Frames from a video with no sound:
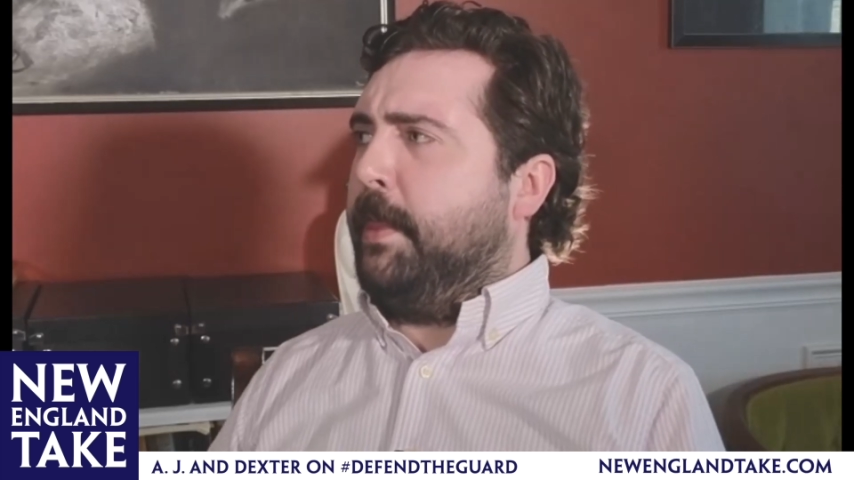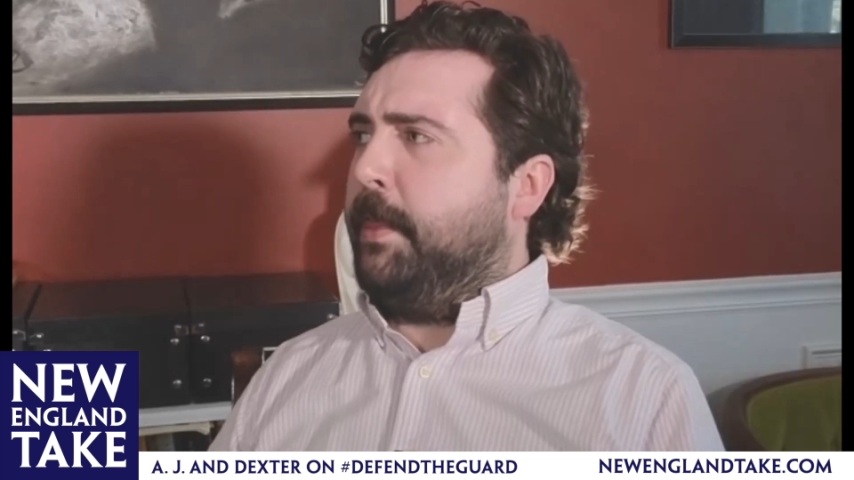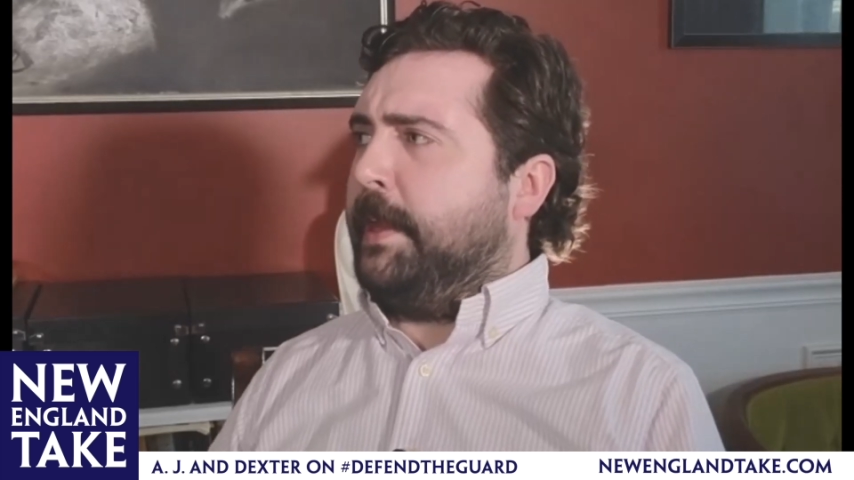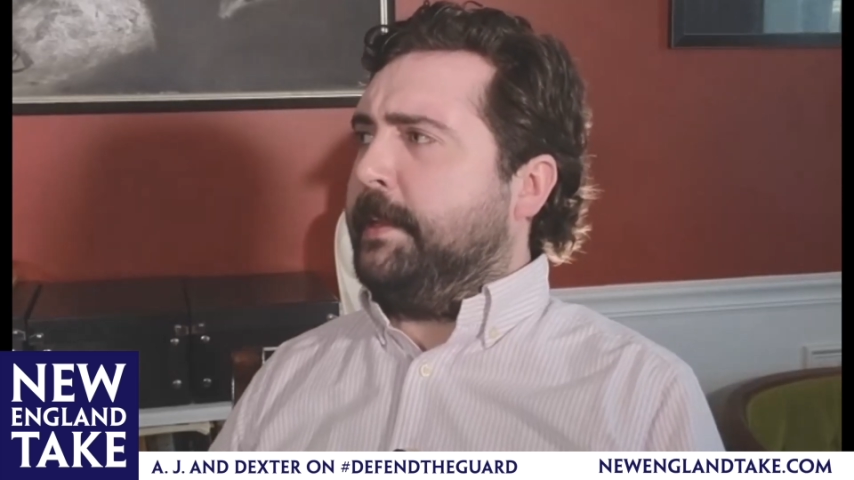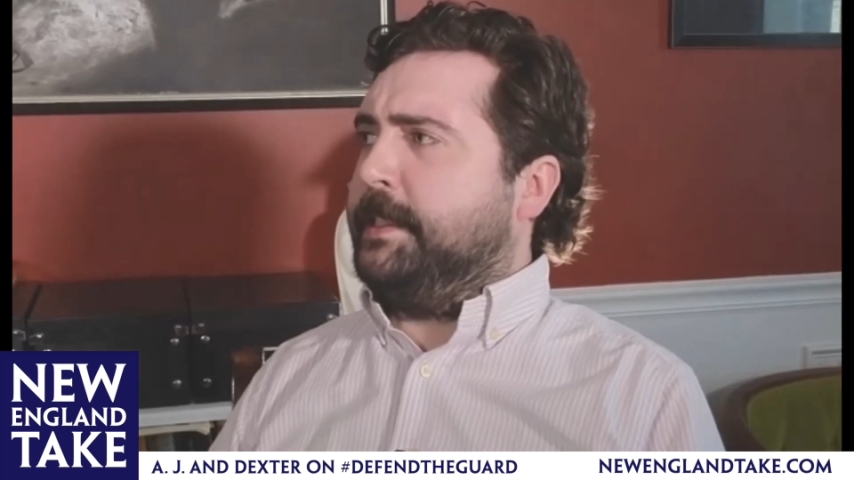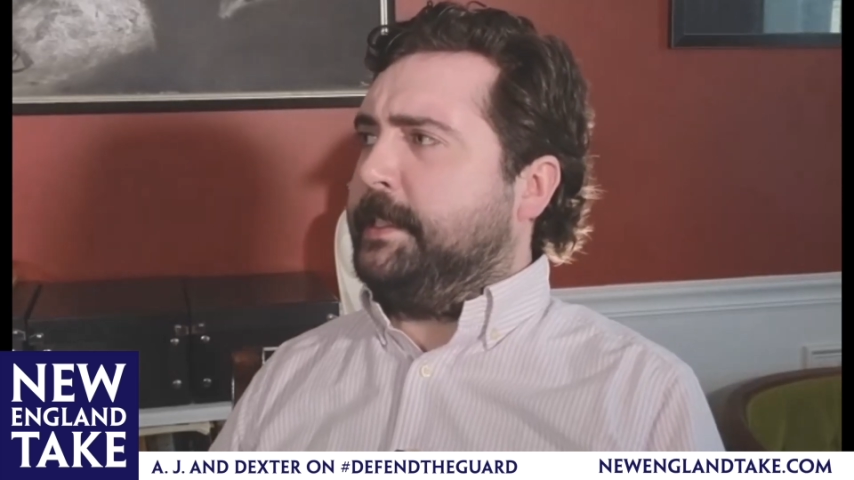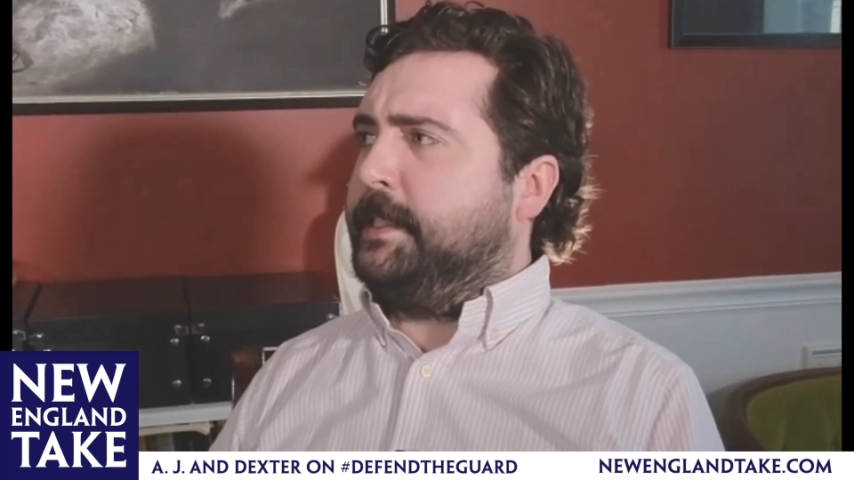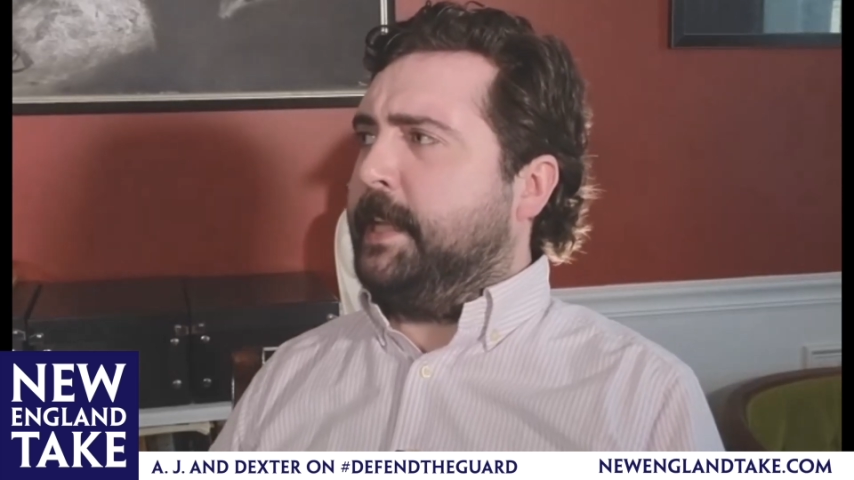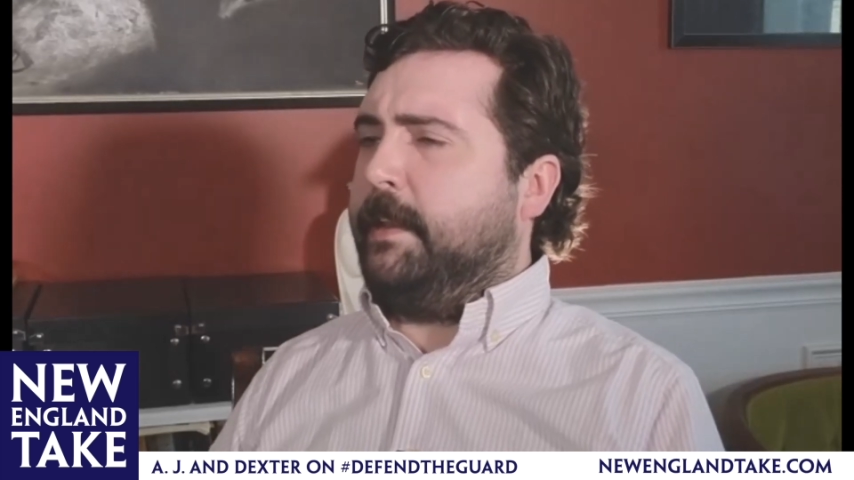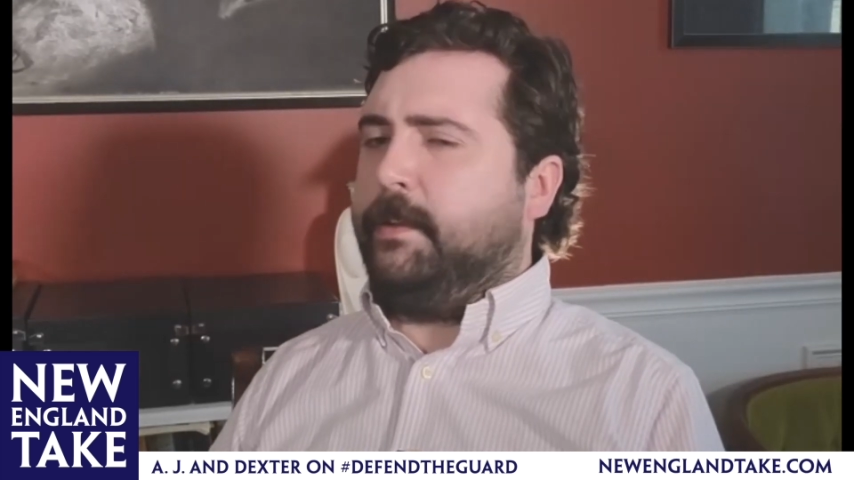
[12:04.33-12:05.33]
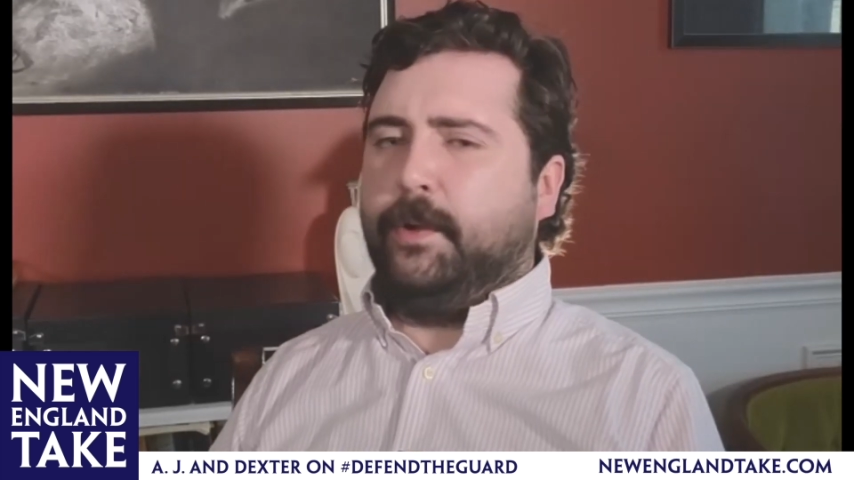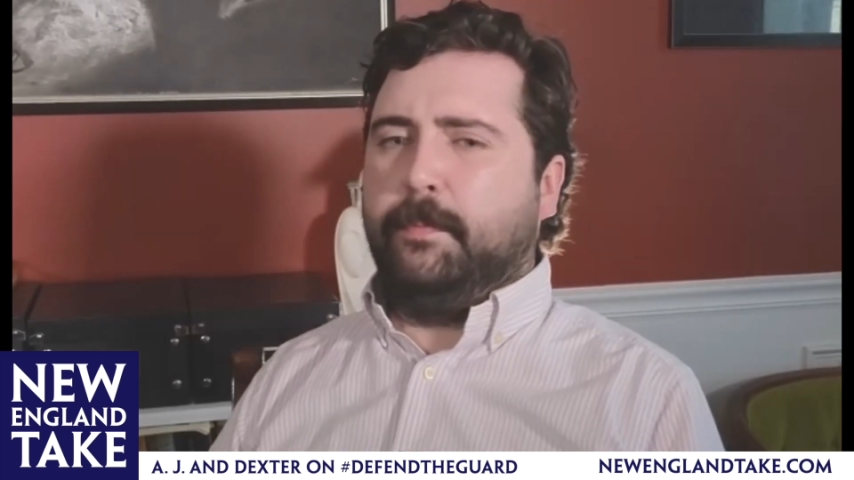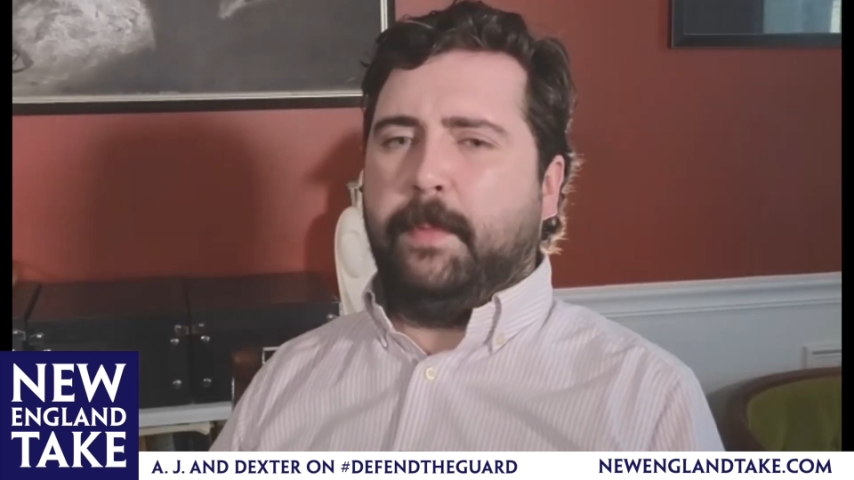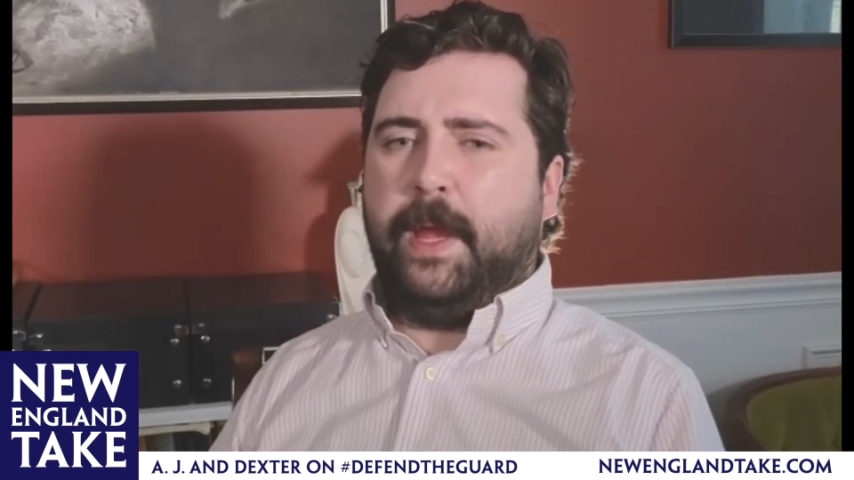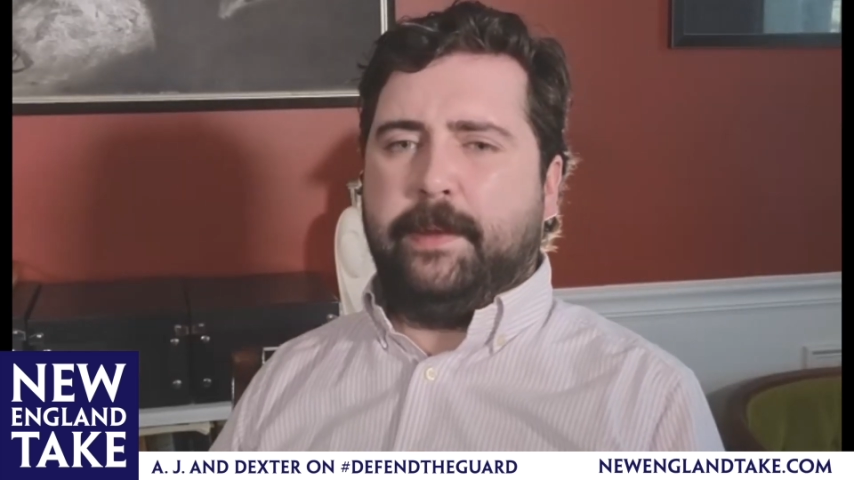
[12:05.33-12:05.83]
than to send your
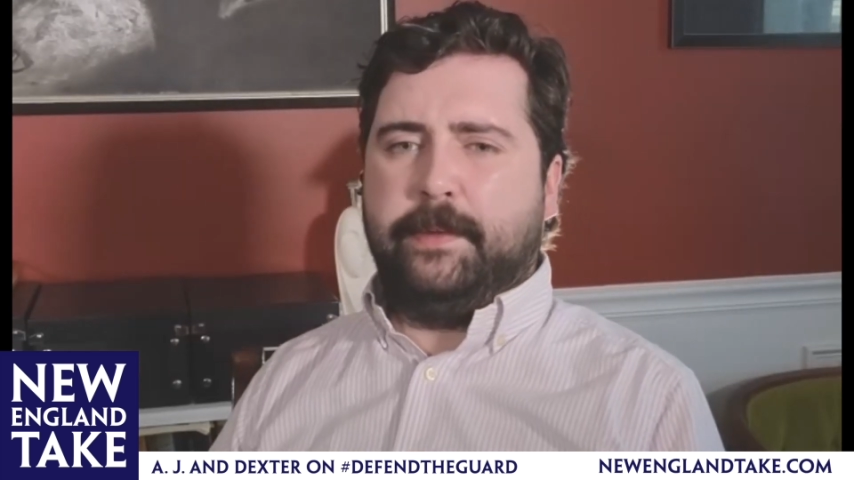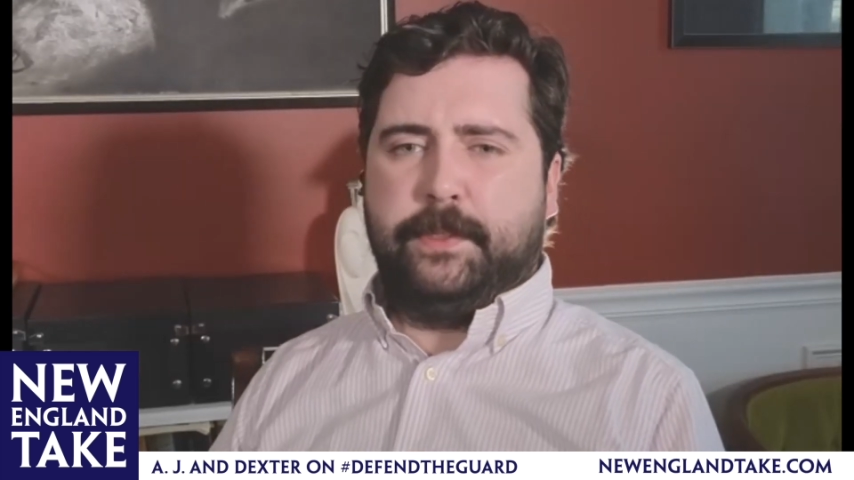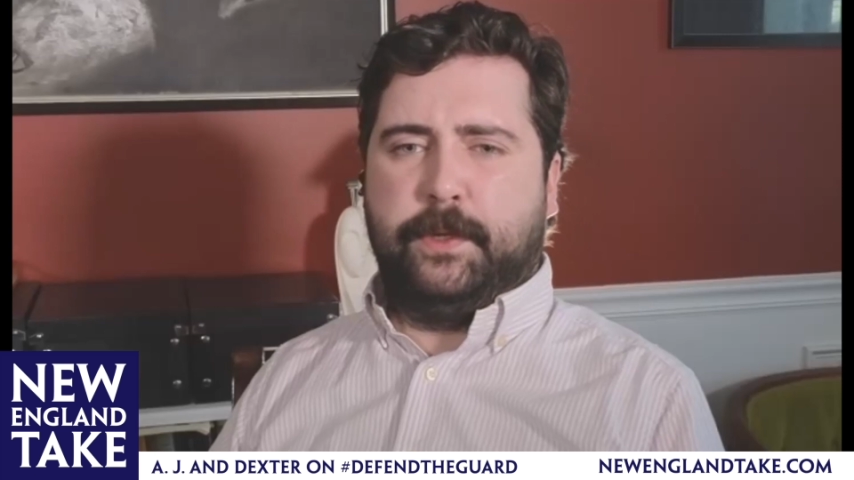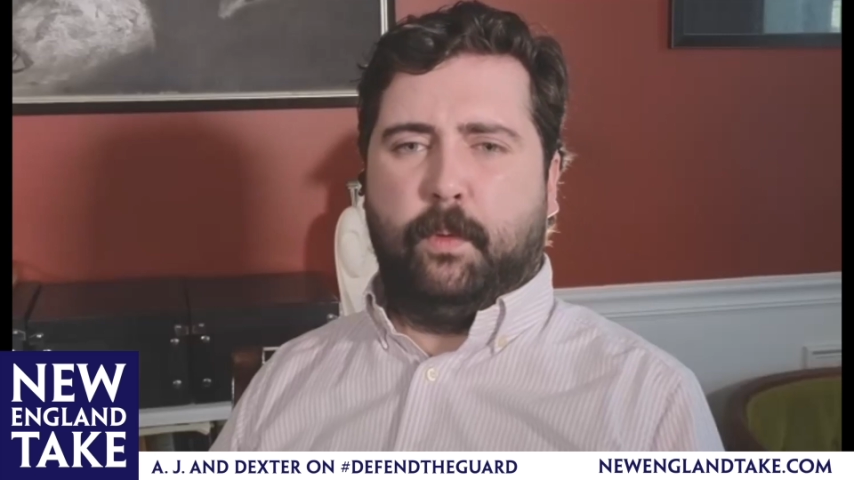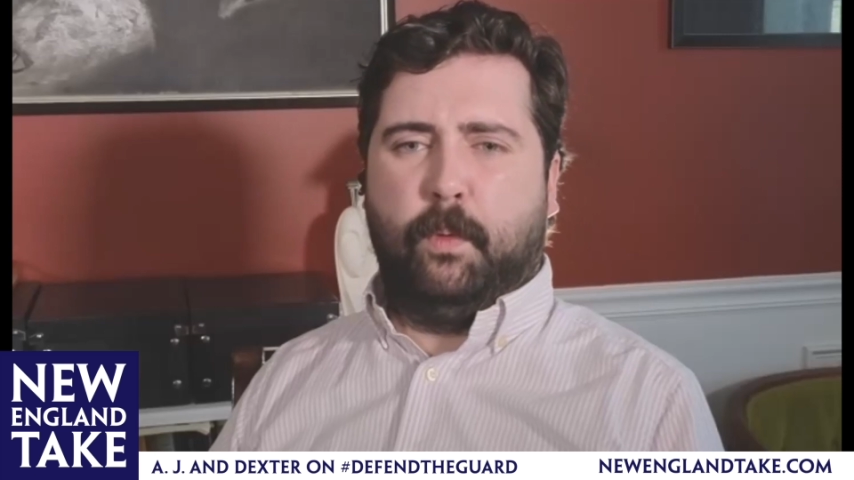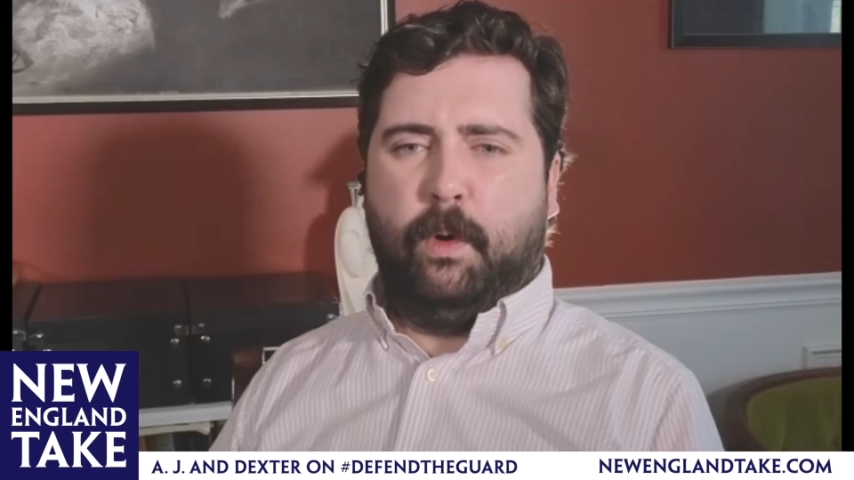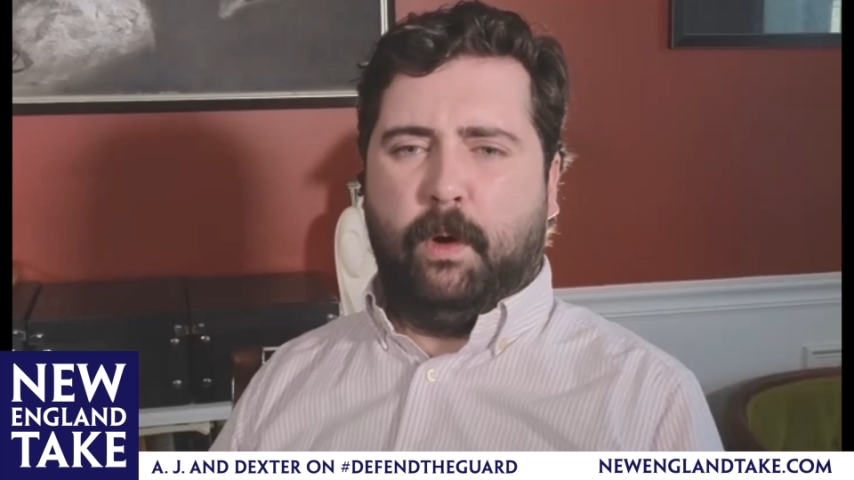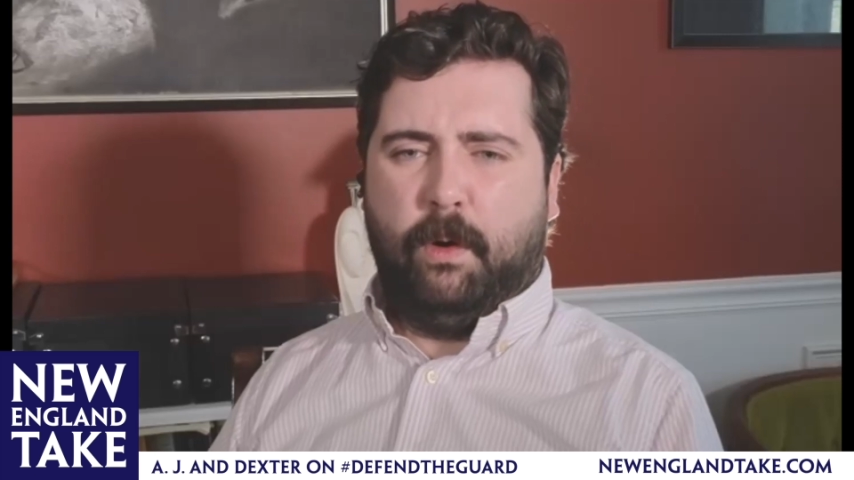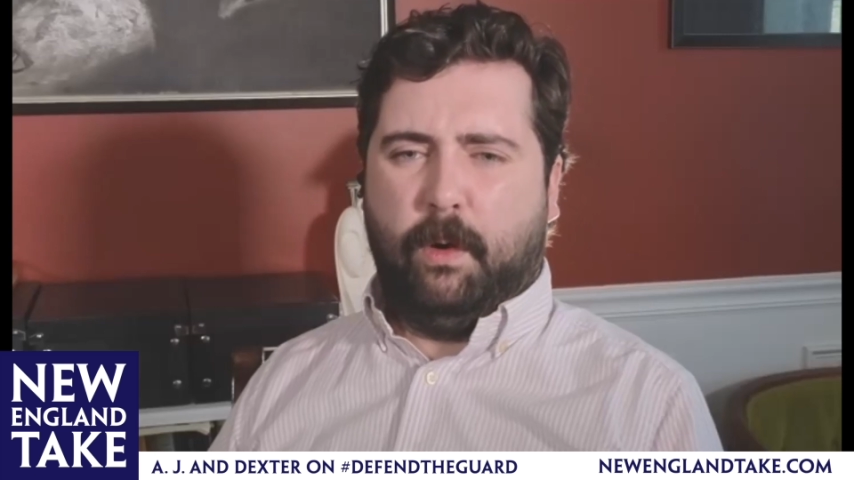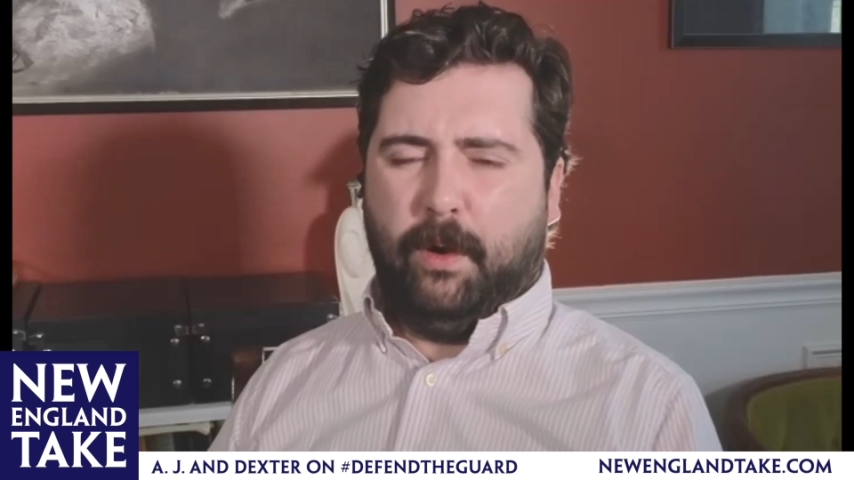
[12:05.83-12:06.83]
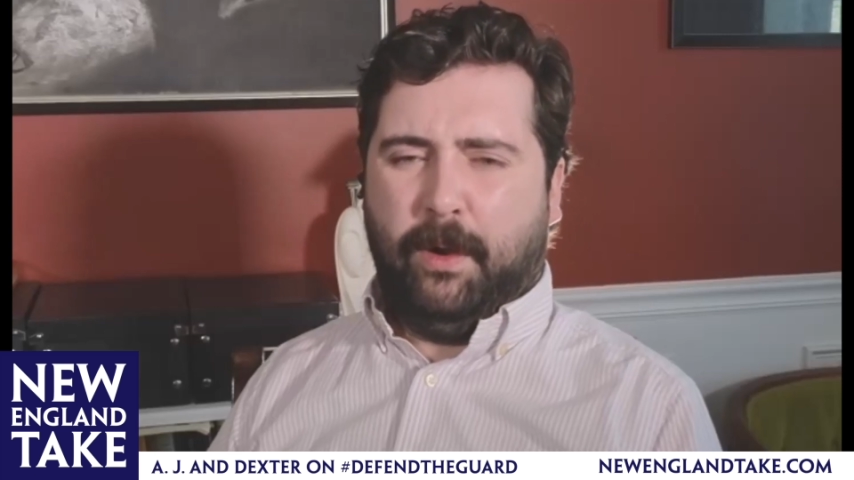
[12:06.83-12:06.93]
men to war.